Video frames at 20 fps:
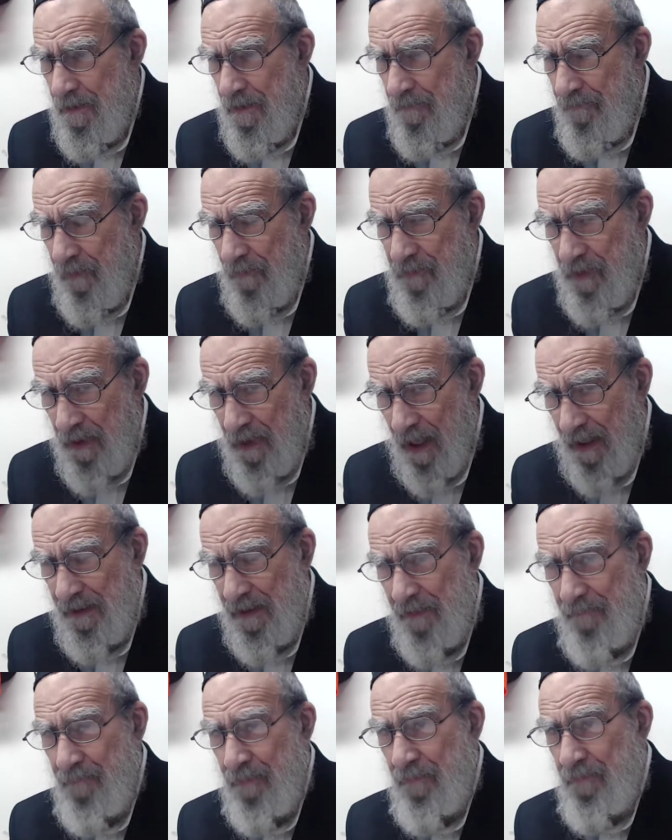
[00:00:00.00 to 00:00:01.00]
from the
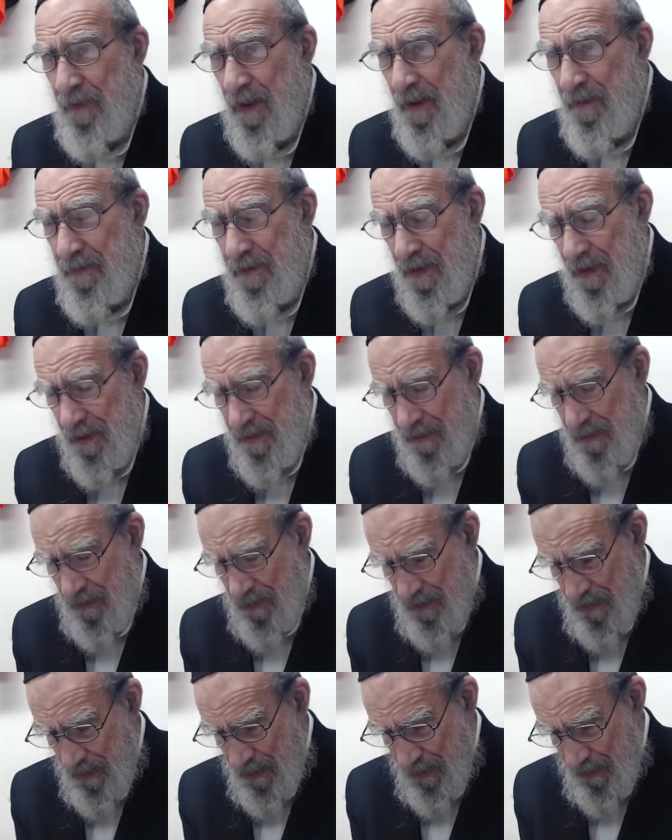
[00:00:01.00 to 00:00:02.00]
godly, uh,
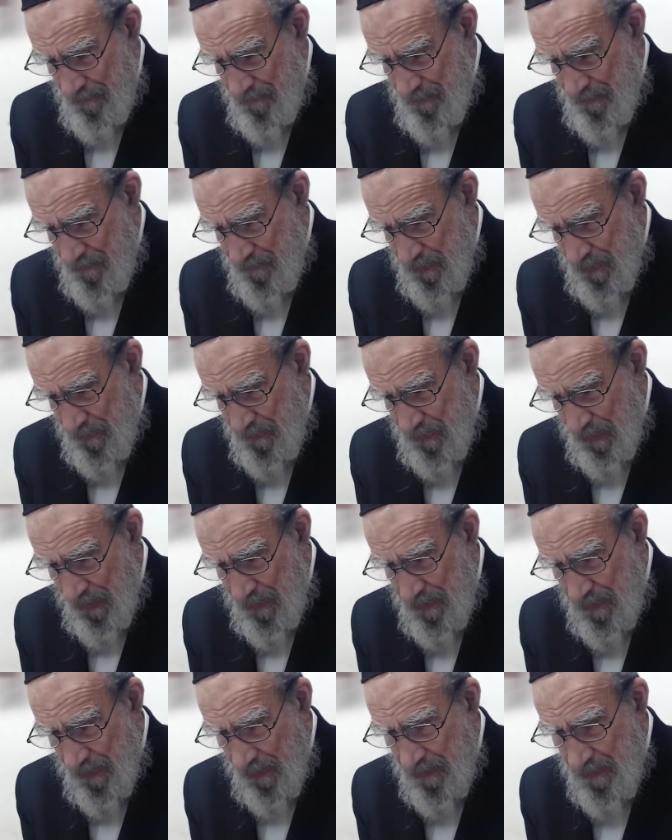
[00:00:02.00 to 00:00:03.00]

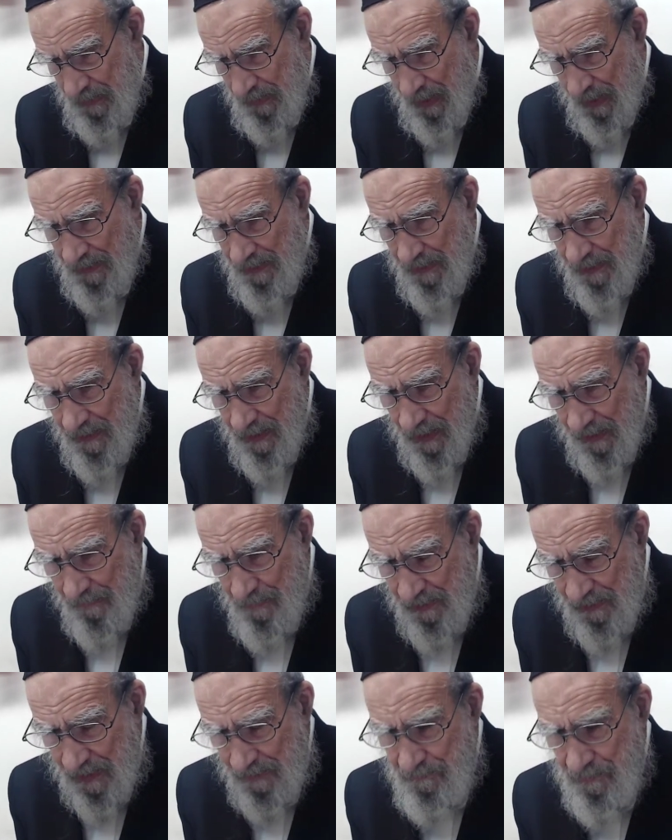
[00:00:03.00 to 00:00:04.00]
uh, uh, the godly
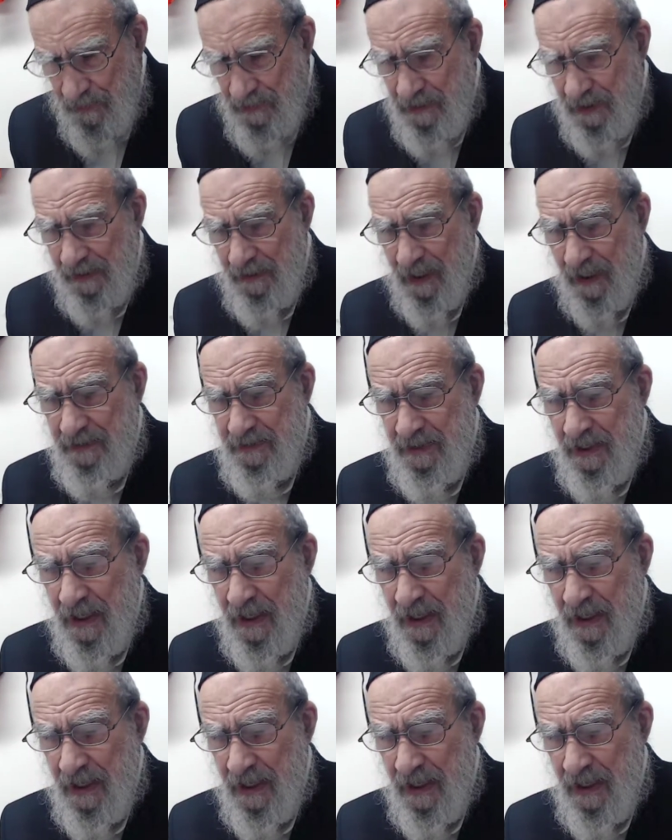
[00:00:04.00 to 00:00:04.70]
element that that